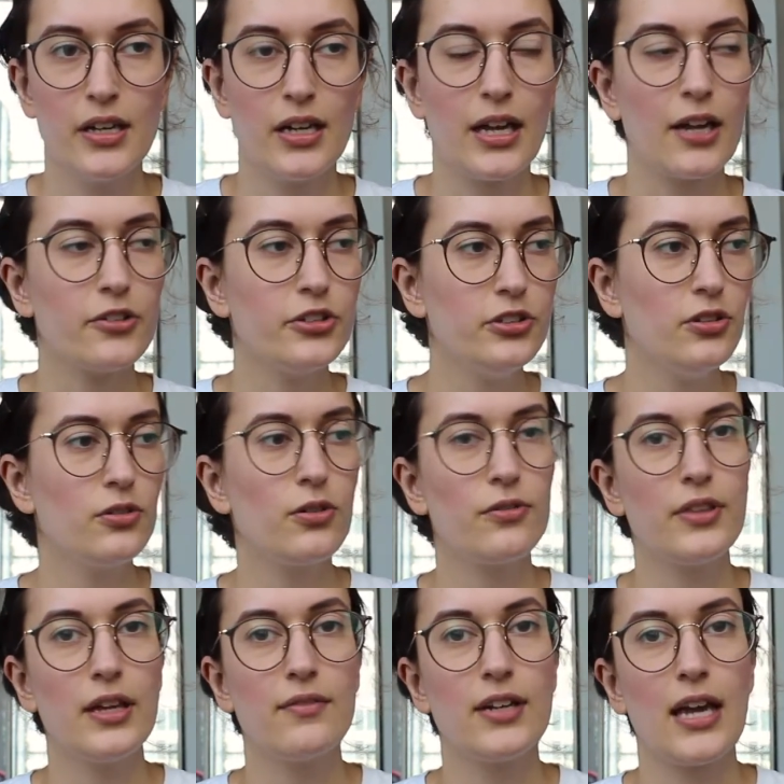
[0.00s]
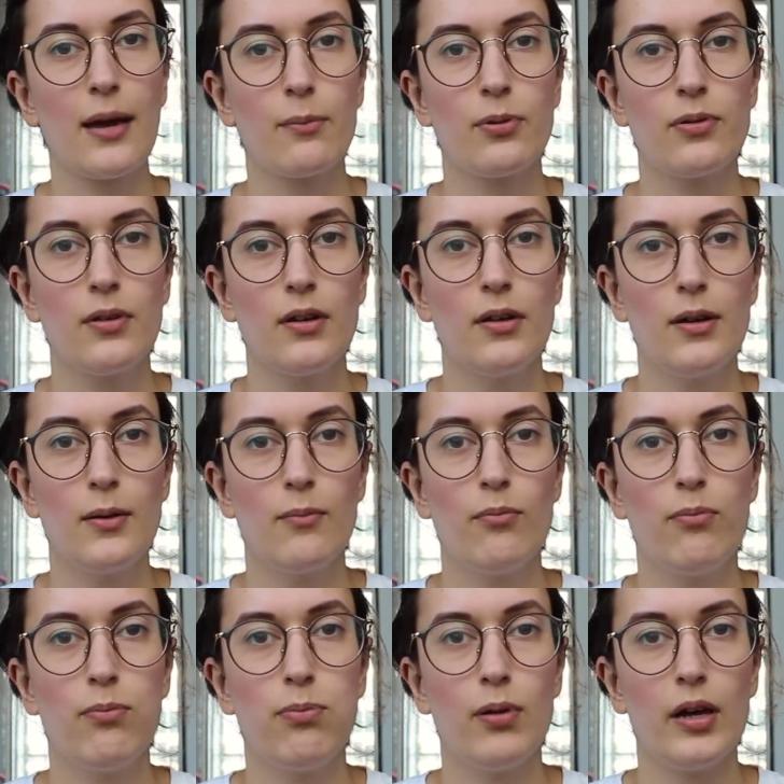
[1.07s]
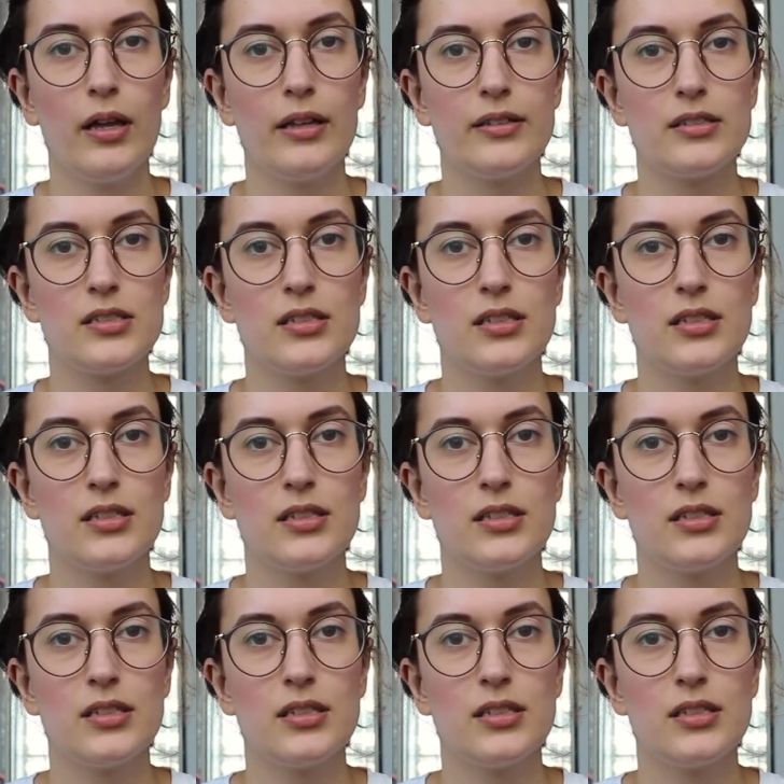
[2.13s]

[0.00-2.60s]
I actually don't know if they have an app, but